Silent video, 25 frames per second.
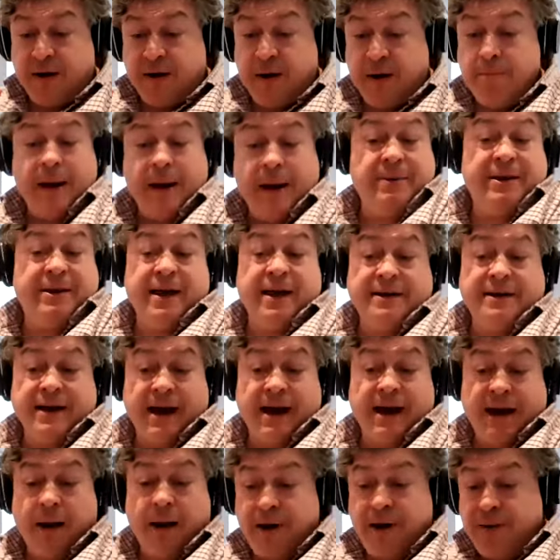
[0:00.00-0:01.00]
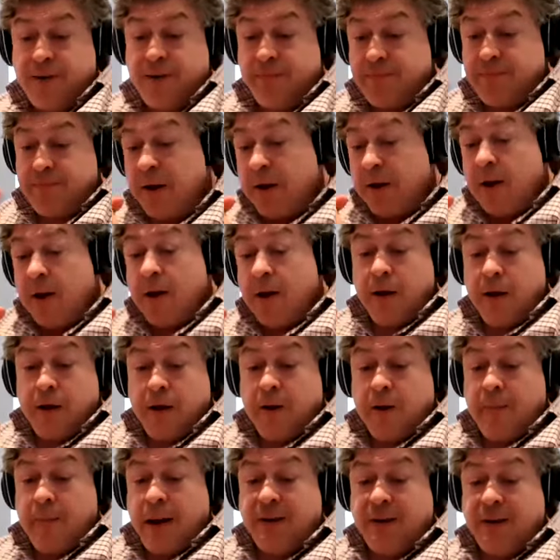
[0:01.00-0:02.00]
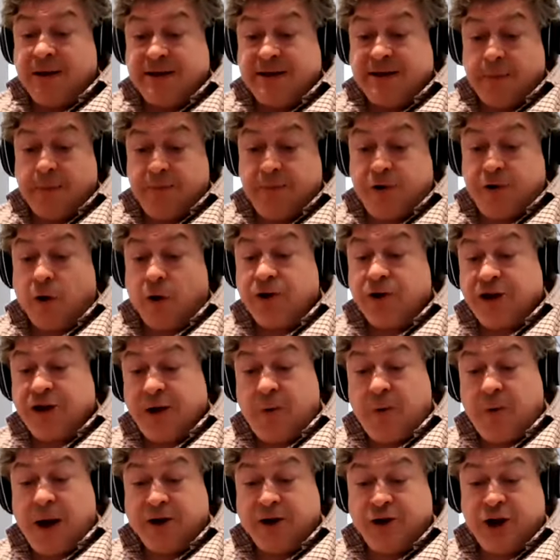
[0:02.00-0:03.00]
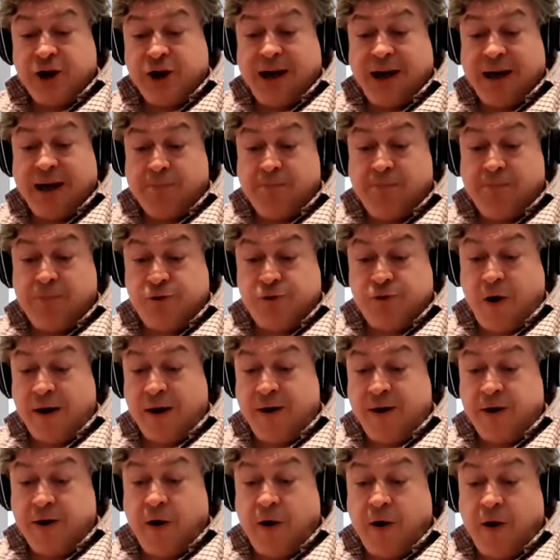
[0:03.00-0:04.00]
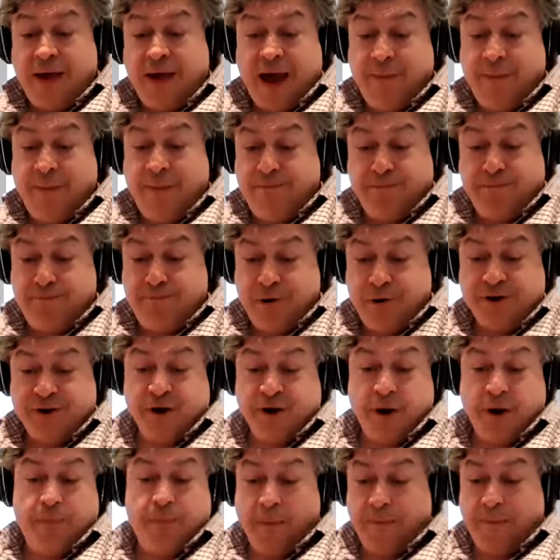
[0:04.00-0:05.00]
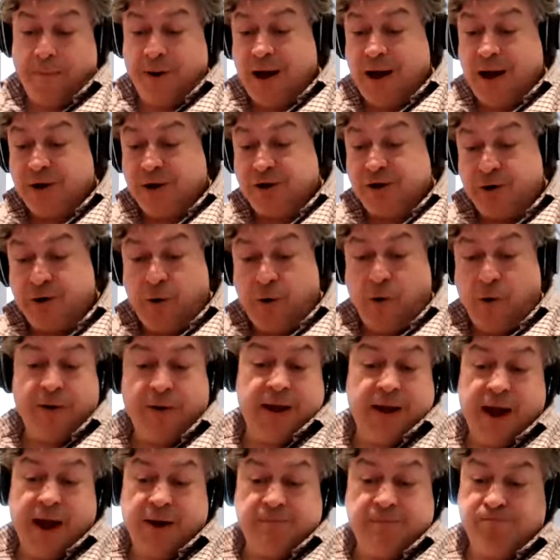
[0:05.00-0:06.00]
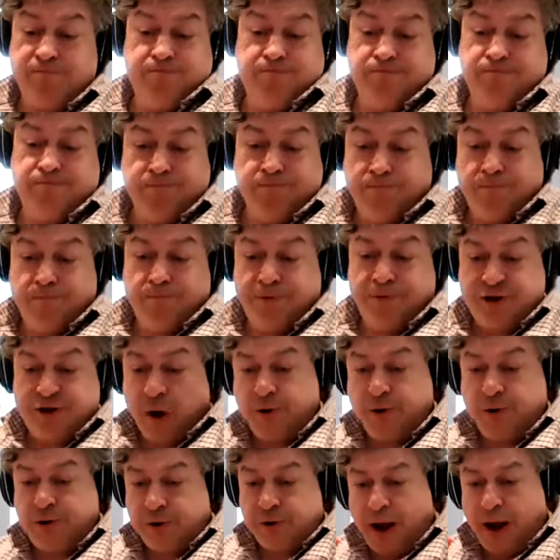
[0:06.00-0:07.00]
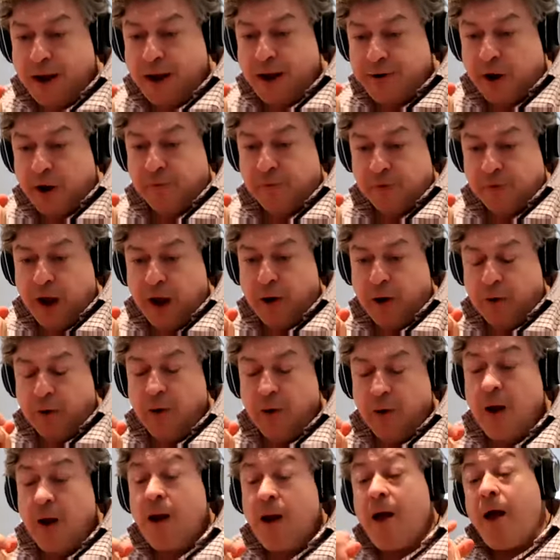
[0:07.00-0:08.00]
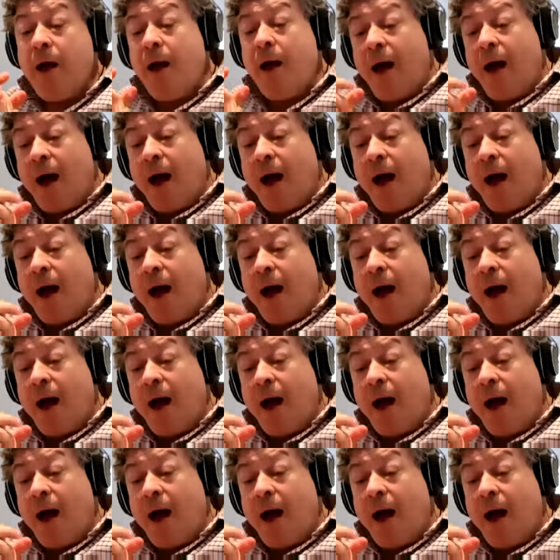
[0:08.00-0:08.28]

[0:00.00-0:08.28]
Maybe they did. I mean, you know, maybe some dodgy regime tried it on their prisoner population or on their soldiery. I don't know. Right.